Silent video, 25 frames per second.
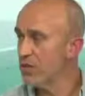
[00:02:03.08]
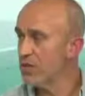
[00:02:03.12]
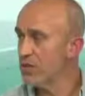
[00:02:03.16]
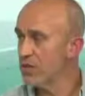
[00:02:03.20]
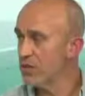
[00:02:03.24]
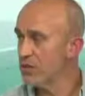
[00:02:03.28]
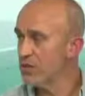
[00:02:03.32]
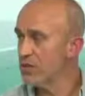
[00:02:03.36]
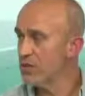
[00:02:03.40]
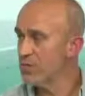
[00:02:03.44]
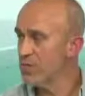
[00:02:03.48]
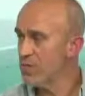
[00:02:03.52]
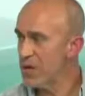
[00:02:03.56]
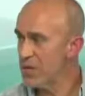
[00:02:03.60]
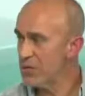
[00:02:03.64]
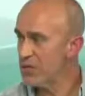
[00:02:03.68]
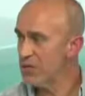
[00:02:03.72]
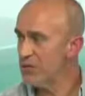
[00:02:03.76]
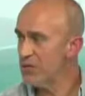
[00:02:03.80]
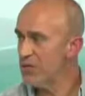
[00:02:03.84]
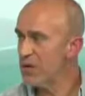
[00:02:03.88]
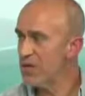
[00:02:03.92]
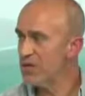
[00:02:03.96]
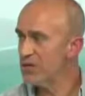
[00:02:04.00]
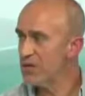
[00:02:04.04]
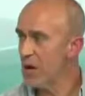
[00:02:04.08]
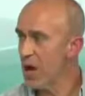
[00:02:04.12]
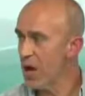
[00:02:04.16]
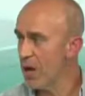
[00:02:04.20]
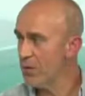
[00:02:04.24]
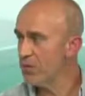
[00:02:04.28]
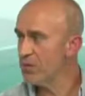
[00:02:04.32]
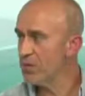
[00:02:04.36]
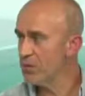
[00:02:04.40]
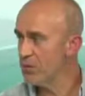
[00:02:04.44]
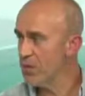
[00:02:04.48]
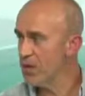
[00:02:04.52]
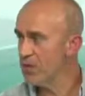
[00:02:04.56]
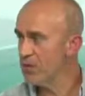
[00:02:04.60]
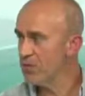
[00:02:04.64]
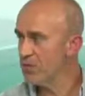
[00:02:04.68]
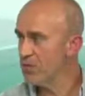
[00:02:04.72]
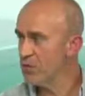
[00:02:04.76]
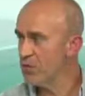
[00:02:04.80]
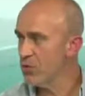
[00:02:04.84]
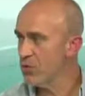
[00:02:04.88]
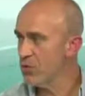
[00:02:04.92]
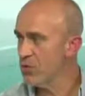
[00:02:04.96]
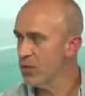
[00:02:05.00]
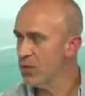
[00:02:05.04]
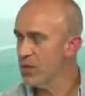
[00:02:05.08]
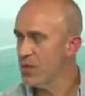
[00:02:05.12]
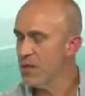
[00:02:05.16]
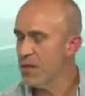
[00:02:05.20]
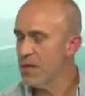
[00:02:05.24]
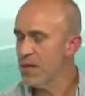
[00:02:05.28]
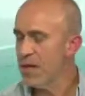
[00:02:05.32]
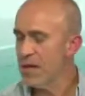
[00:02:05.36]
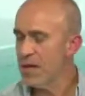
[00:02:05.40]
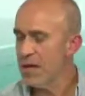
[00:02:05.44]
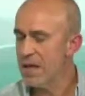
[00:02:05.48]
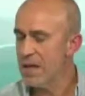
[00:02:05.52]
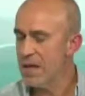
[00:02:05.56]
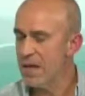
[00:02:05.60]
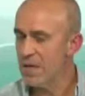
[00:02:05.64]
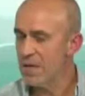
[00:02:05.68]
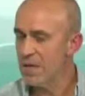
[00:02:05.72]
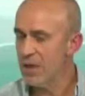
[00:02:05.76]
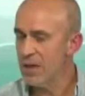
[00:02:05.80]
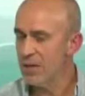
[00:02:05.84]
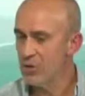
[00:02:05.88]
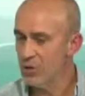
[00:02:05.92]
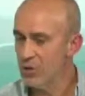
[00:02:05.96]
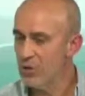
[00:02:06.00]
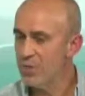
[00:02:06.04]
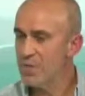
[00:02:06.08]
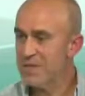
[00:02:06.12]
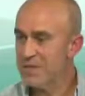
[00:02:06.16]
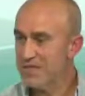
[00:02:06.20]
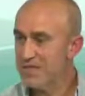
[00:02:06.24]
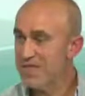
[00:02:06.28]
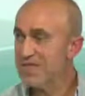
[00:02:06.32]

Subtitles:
hard thing to measure and to optimize for. And I know the